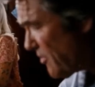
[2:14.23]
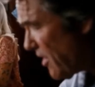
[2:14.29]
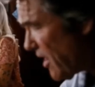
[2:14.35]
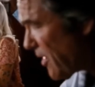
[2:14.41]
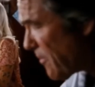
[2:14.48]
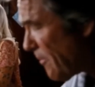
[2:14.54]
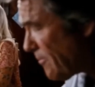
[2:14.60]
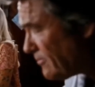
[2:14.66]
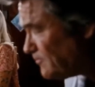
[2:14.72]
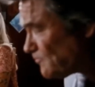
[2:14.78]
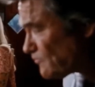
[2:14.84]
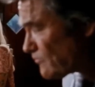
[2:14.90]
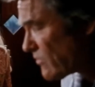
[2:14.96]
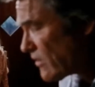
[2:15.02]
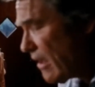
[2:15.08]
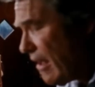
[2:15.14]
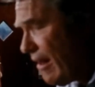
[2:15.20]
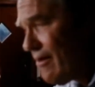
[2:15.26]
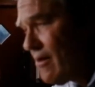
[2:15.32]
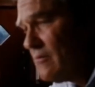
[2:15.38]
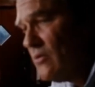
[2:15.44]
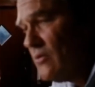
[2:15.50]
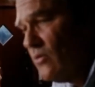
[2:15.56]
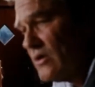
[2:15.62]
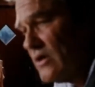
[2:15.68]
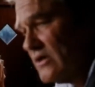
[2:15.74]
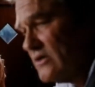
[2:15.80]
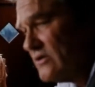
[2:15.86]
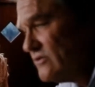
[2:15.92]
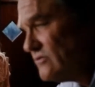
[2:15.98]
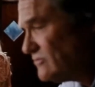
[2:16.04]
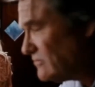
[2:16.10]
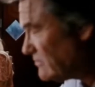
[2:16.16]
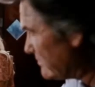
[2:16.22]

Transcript: about it. When I do,